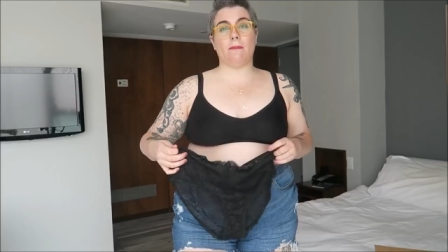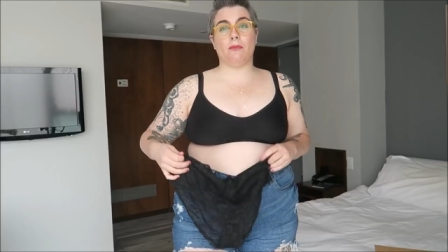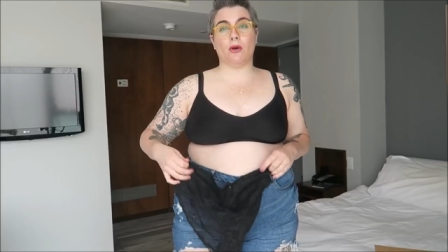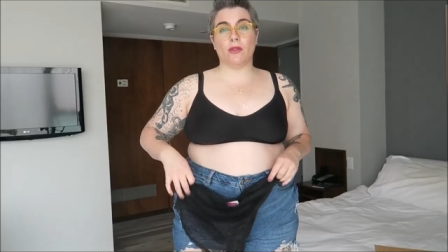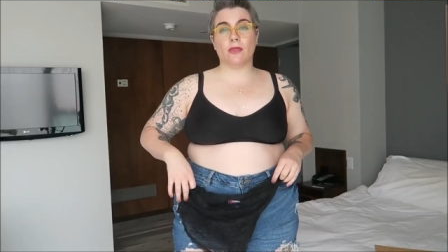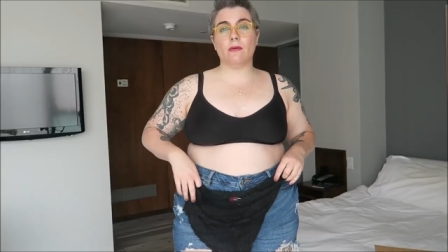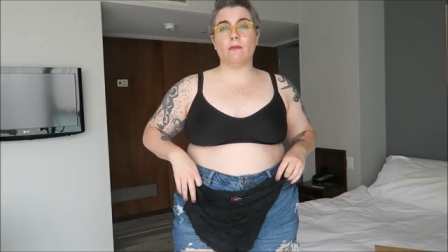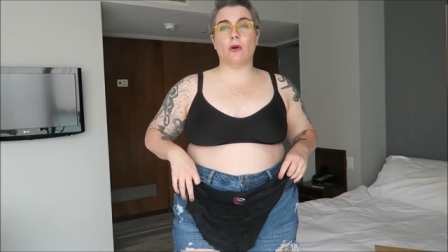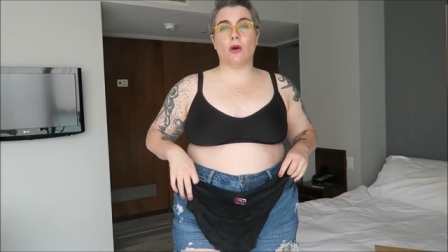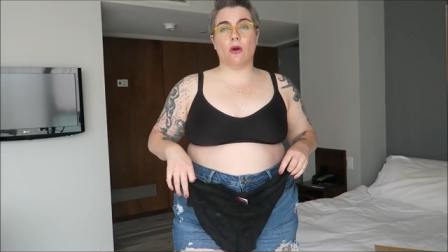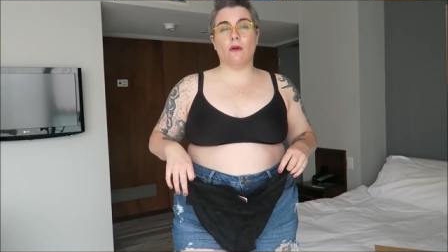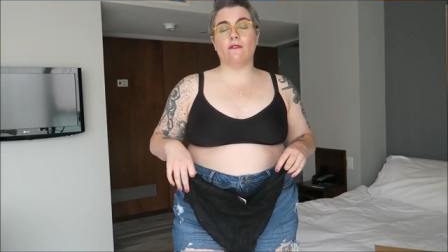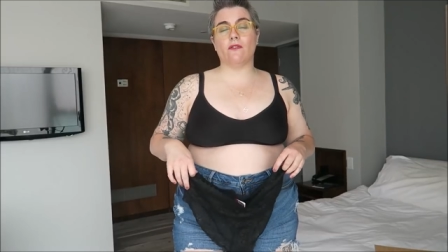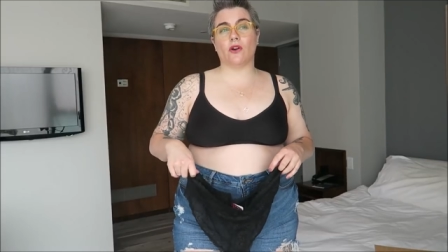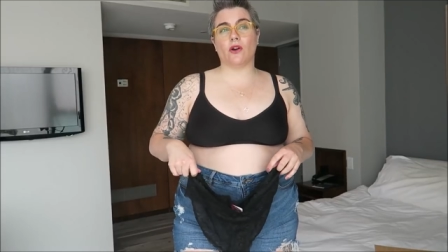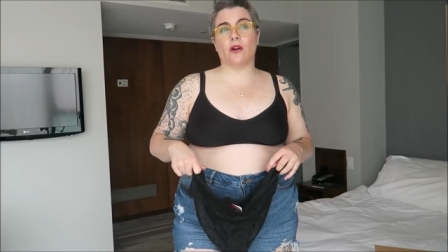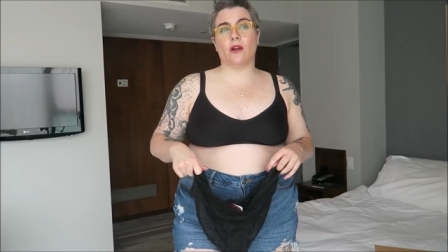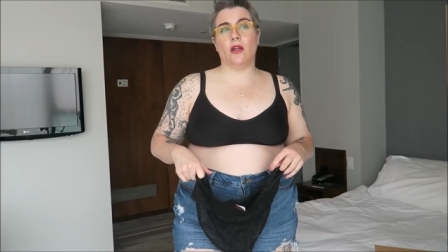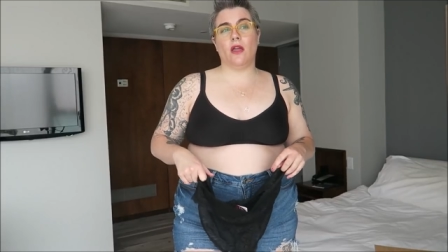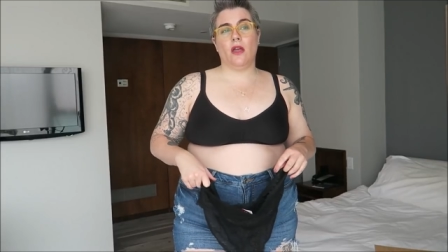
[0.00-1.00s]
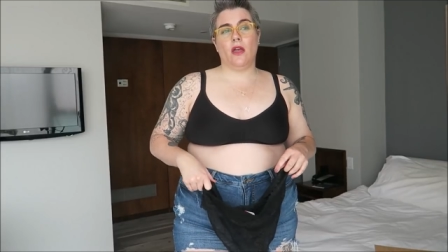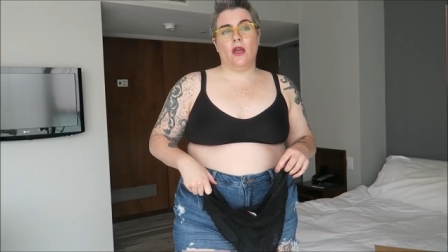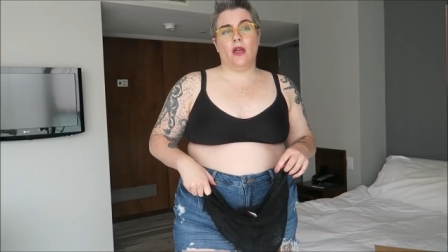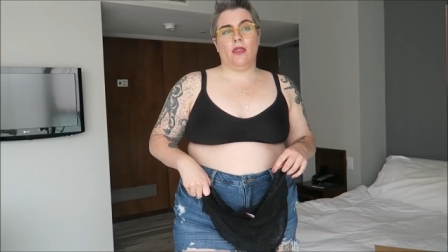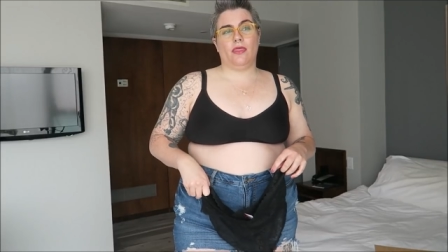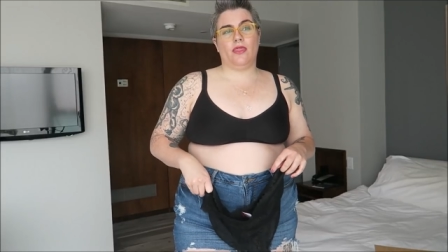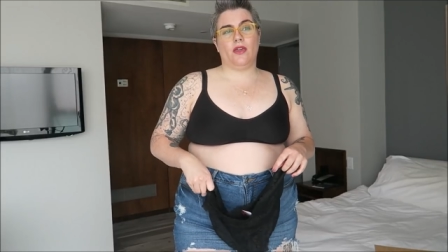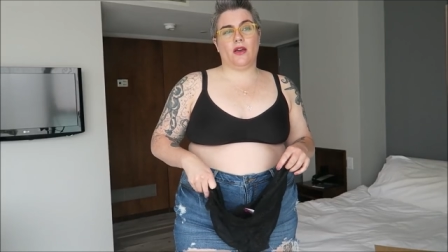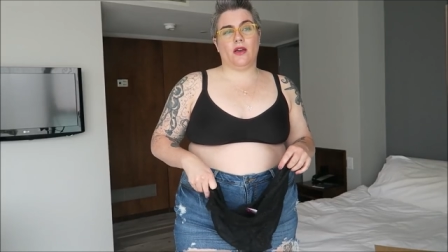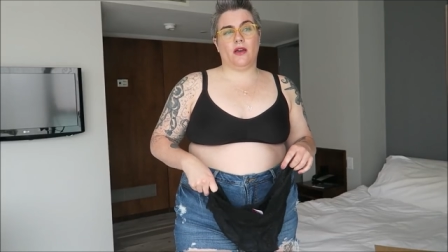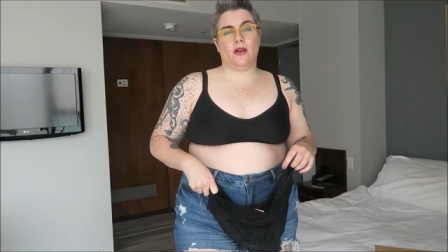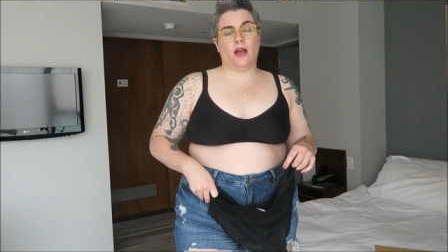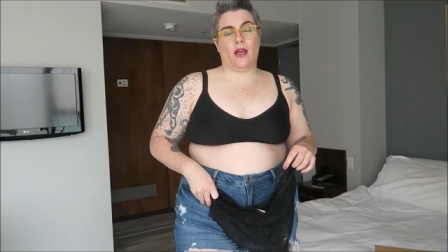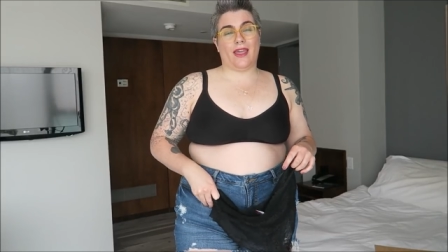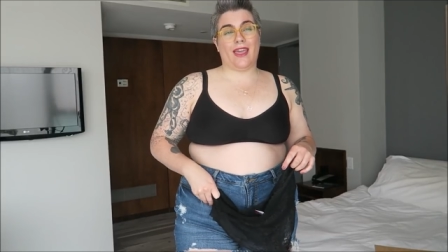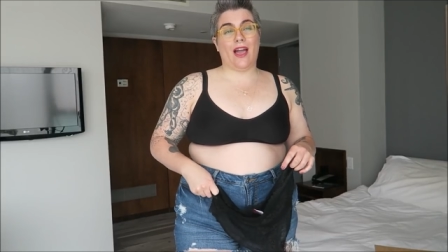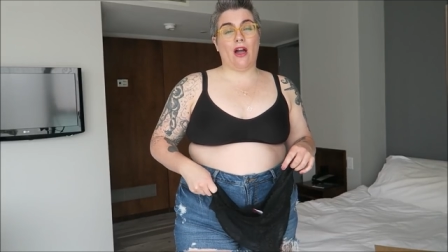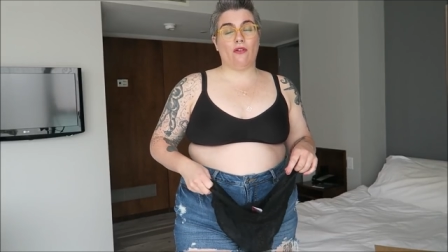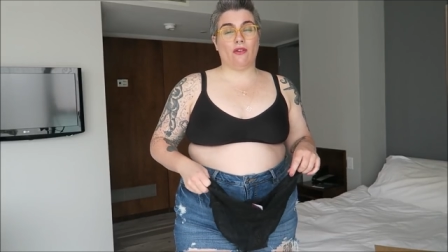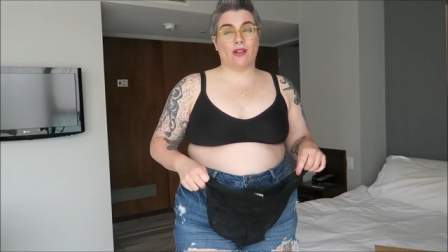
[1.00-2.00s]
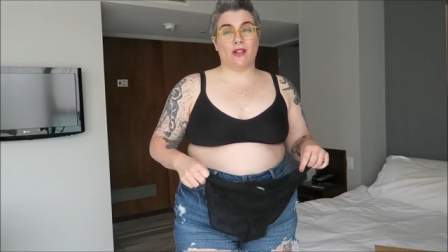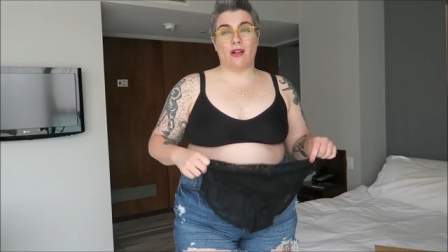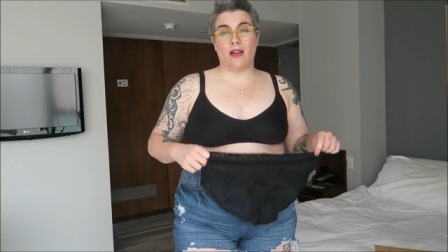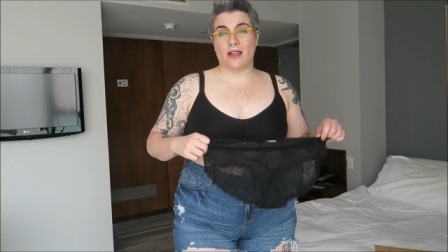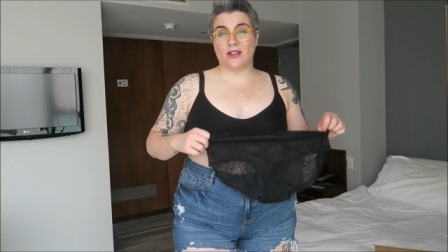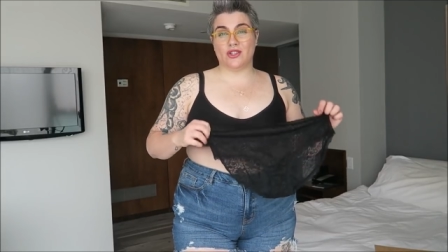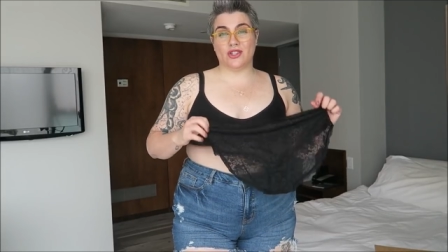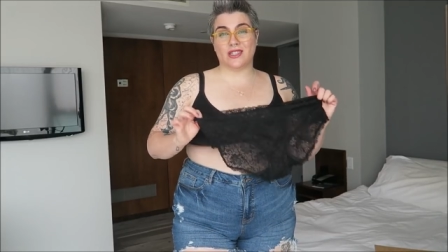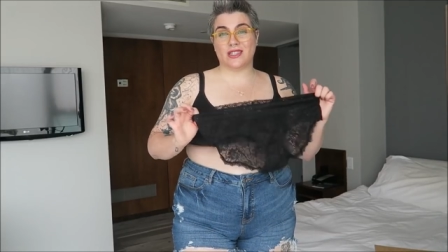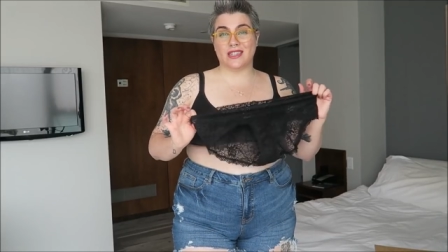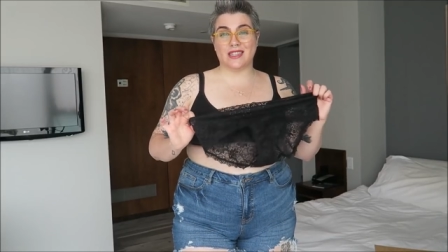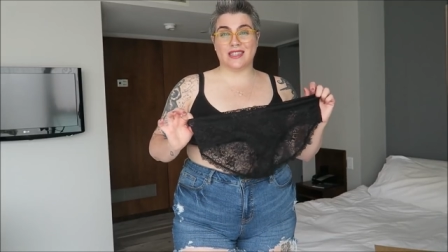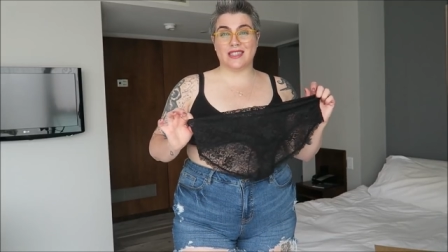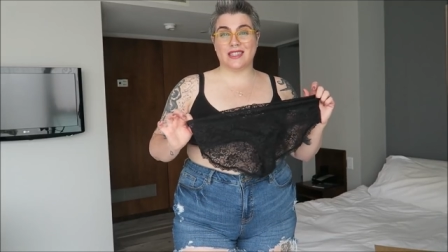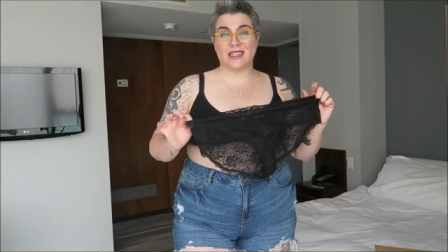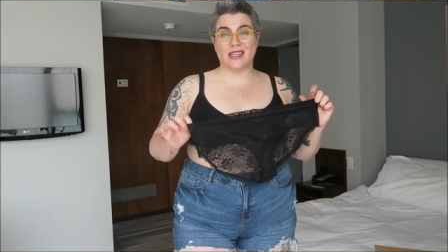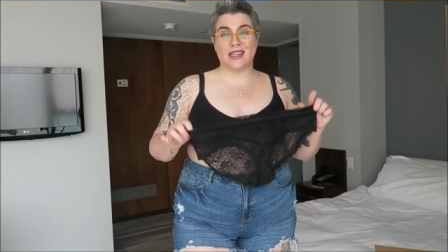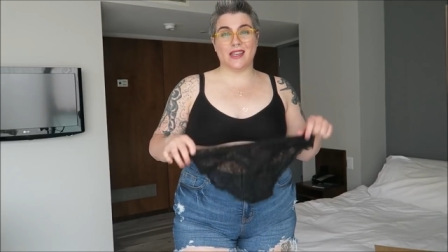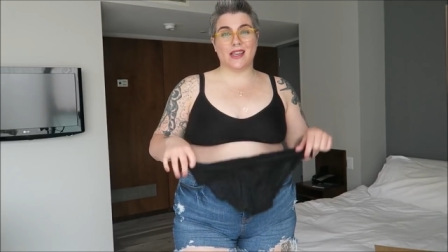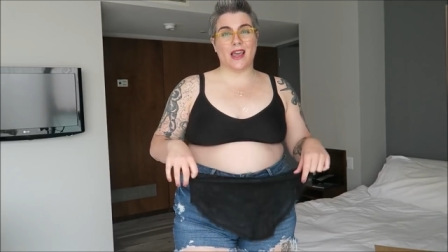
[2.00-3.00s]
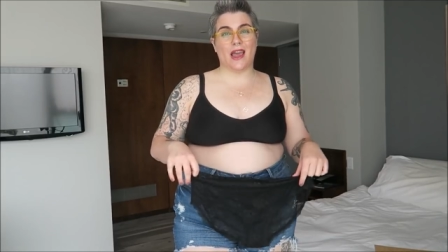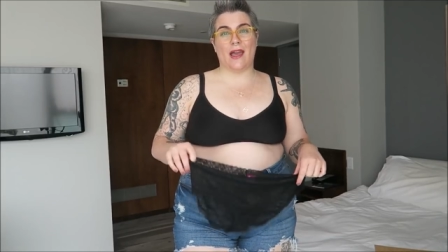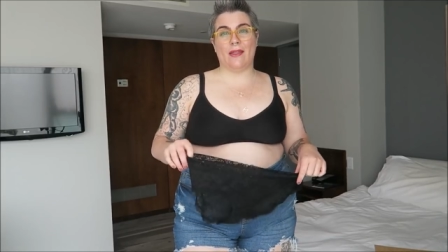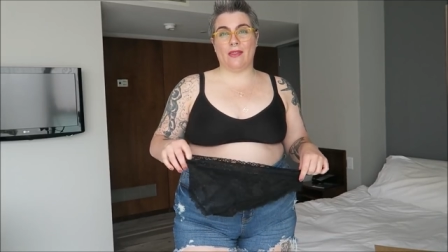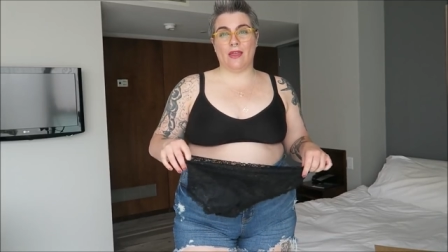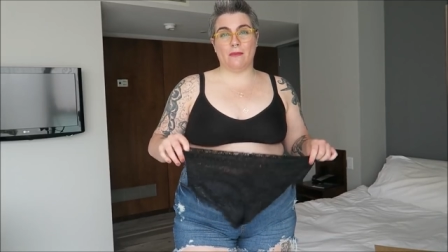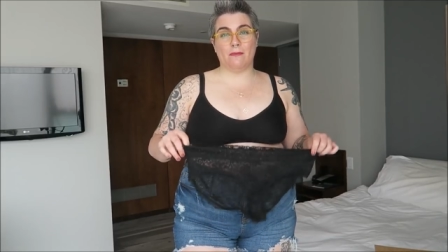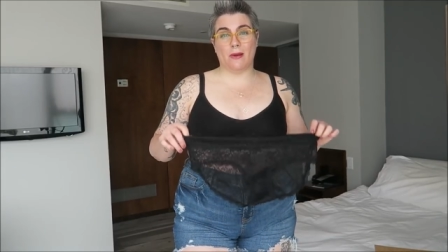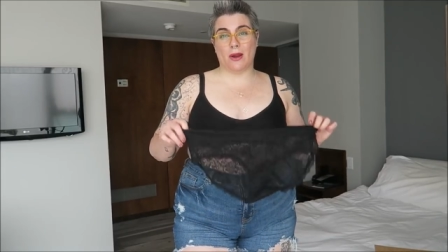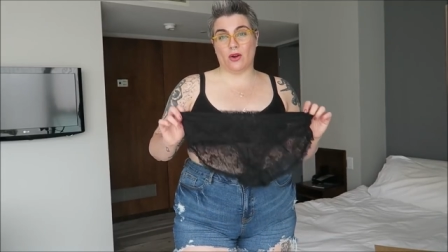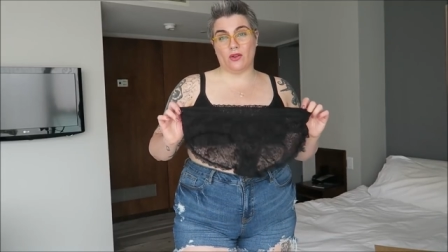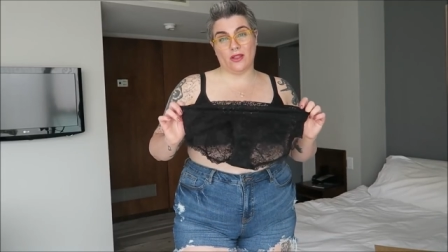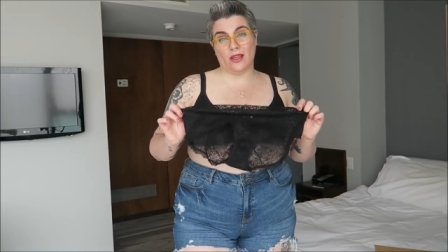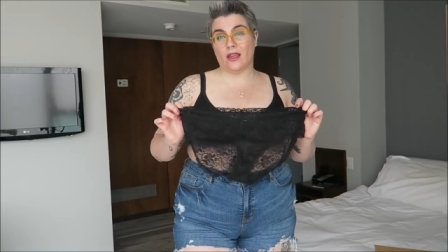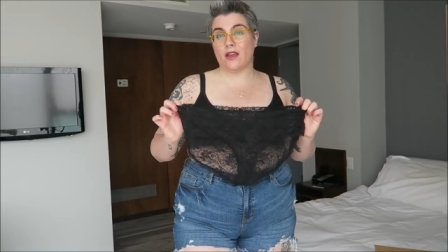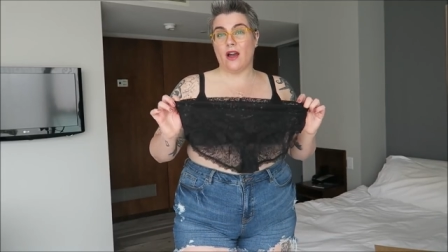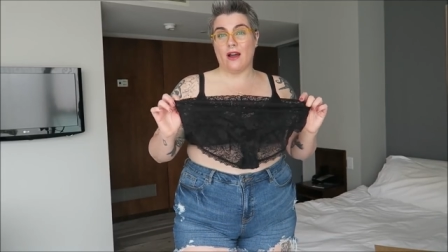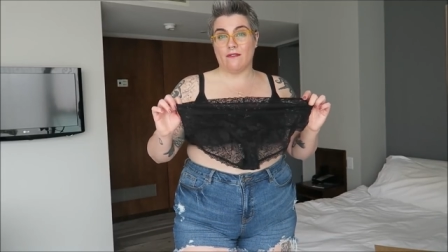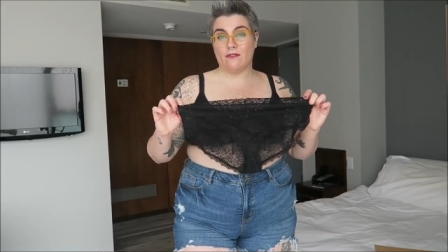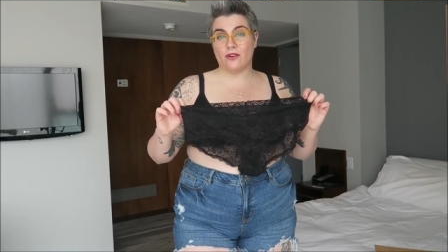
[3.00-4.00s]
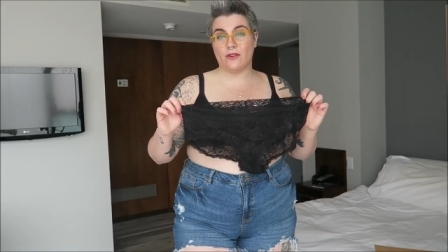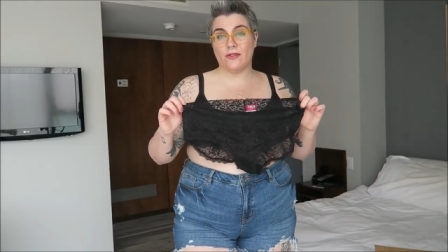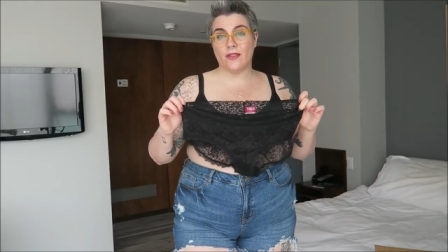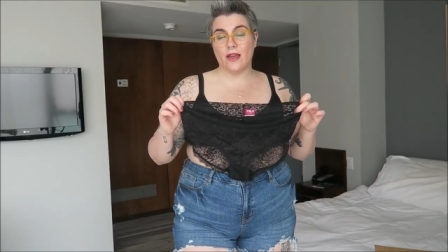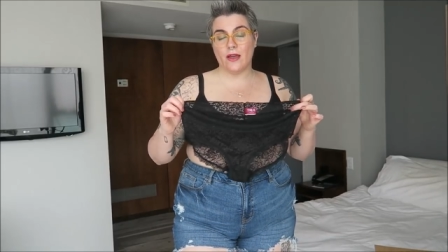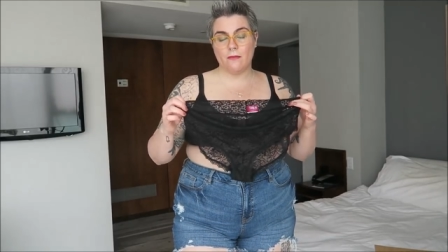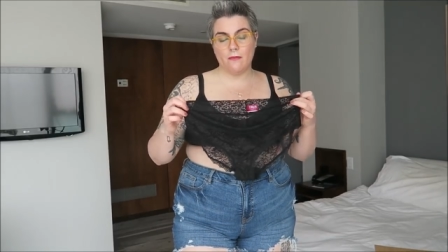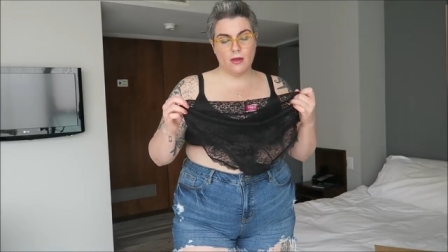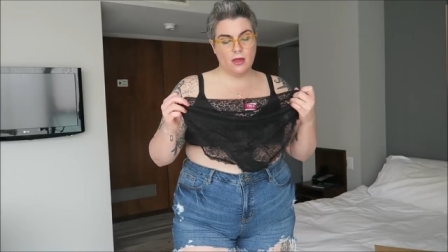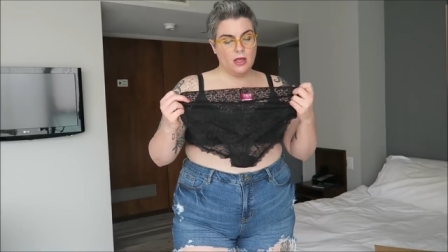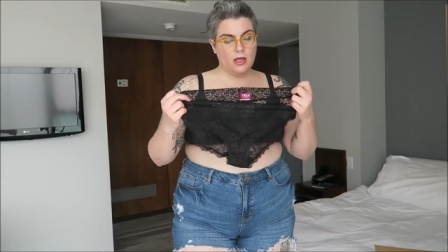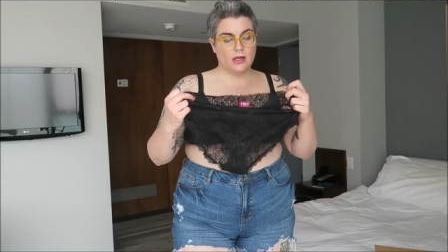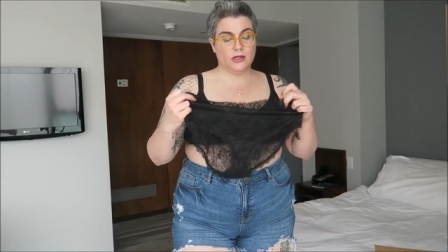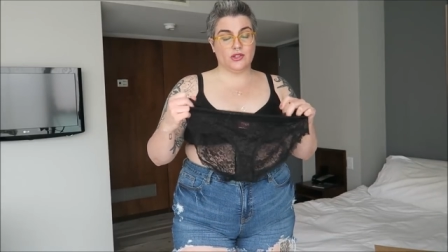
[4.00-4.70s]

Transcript: I put them over the Calvin Klein just to see and they barely covered them